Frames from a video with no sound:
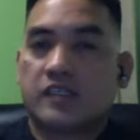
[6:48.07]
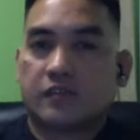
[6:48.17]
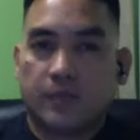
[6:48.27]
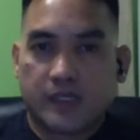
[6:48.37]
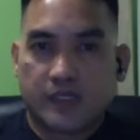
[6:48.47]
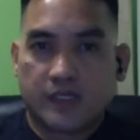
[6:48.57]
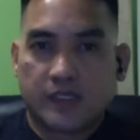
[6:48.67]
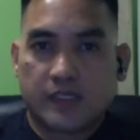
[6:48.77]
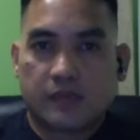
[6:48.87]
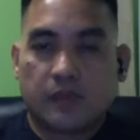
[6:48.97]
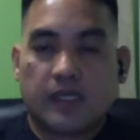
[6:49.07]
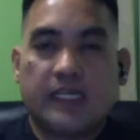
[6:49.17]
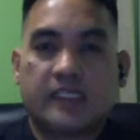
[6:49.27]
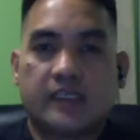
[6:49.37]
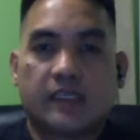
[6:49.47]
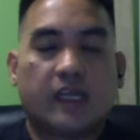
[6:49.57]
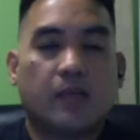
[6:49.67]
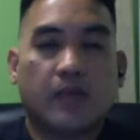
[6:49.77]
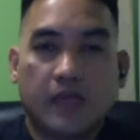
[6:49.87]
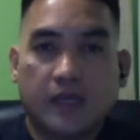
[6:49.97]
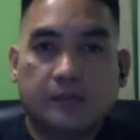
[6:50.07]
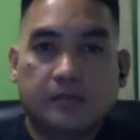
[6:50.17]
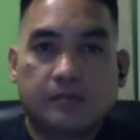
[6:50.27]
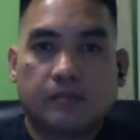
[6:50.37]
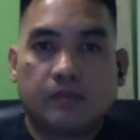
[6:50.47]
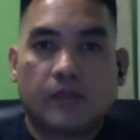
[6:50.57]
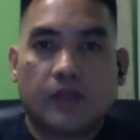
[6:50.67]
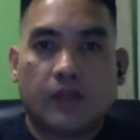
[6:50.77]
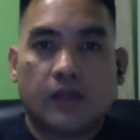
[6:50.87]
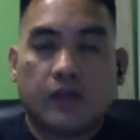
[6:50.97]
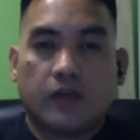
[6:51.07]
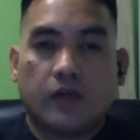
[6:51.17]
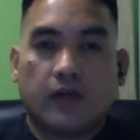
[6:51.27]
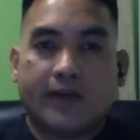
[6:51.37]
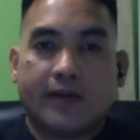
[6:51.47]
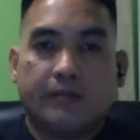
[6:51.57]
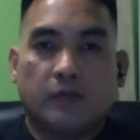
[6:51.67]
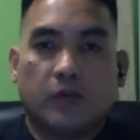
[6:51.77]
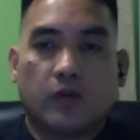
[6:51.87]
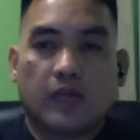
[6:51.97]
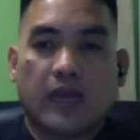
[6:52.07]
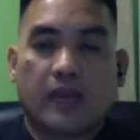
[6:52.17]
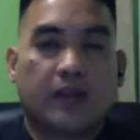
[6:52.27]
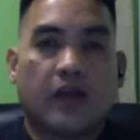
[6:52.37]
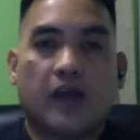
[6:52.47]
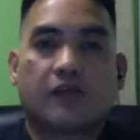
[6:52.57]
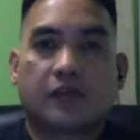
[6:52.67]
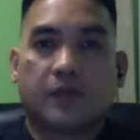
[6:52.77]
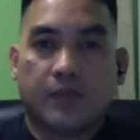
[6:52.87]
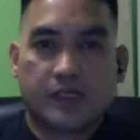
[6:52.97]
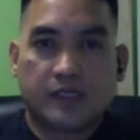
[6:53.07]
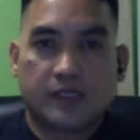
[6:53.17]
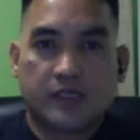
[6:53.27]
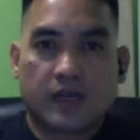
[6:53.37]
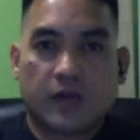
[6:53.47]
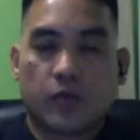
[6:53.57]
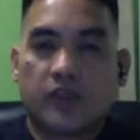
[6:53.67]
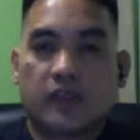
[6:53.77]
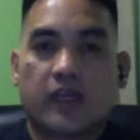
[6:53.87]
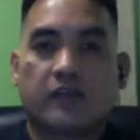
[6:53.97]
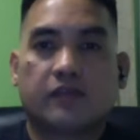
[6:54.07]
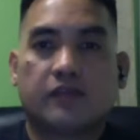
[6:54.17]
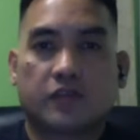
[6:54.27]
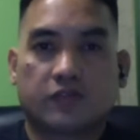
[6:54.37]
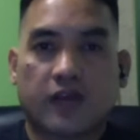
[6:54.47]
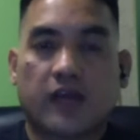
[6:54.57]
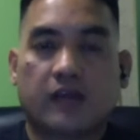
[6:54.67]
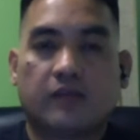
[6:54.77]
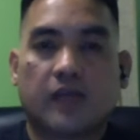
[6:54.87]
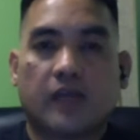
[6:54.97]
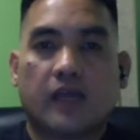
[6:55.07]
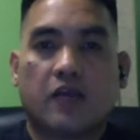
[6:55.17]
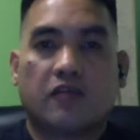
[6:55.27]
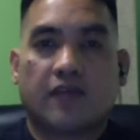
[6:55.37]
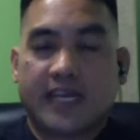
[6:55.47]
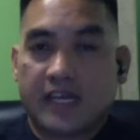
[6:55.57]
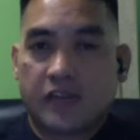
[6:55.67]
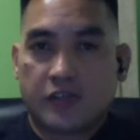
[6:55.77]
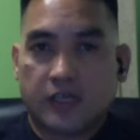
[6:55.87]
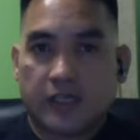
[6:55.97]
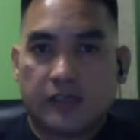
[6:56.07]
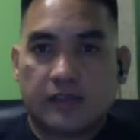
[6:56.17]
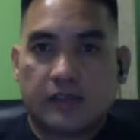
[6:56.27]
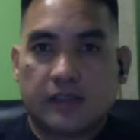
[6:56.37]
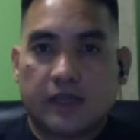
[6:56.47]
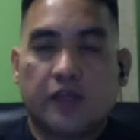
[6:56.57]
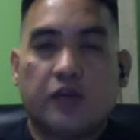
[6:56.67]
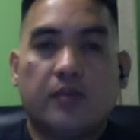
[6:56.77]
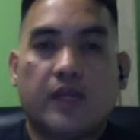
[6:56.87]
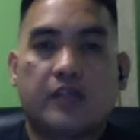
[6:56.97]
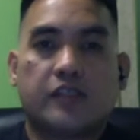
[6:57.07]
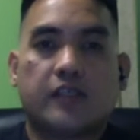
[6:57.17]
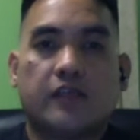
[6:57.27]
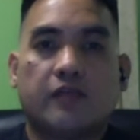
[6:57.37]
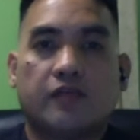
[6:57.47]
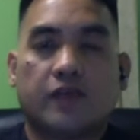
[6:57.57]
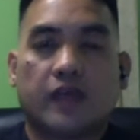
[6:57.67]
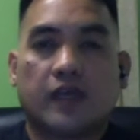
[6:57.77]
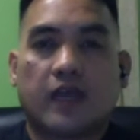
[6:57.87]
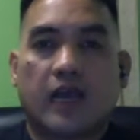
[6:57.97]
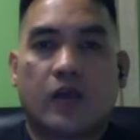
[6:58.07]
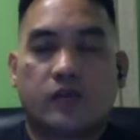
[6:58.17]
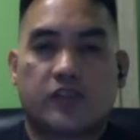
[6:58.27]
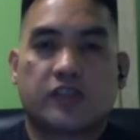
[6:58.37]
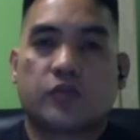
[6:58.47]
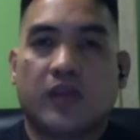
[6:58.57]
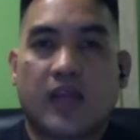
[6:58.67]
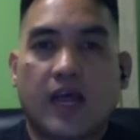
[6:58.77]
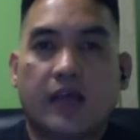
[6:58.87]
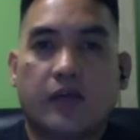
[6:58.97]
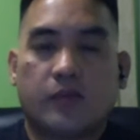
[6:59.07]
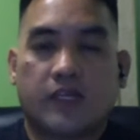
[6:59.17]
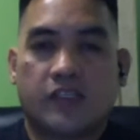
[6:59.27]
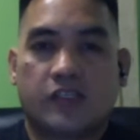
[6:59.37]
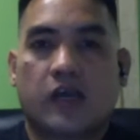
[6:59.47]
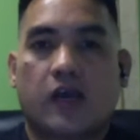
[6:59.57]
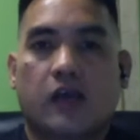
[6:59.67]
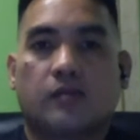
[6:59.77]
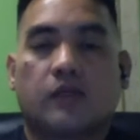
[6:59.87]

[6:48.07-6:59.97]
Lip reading: the business, money is still coming in. You know, had it not for the business, I wouldn't have survived financially. Can you imagine if I was just relying on my job